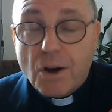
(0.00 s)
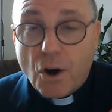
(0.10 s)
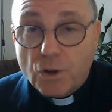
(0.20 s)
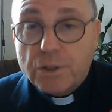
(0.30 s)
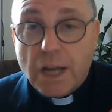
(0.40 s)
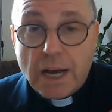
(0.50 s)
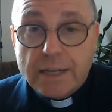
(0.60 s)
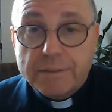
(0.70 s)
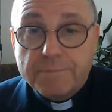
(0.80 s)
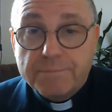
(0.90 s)

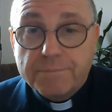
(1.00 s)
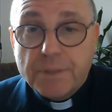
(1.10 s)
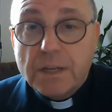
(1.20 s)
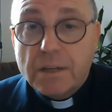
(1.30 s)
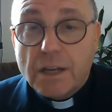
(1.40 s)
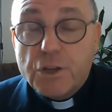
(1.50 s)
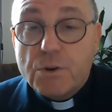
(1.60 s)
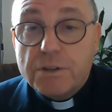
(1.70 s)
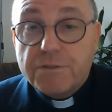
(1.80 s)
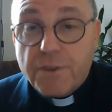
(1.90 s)
online, and you
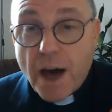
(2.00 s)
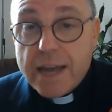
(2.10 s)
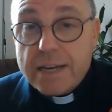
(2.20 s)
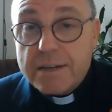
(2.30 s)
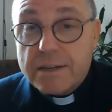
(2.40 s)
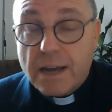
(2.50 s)
can find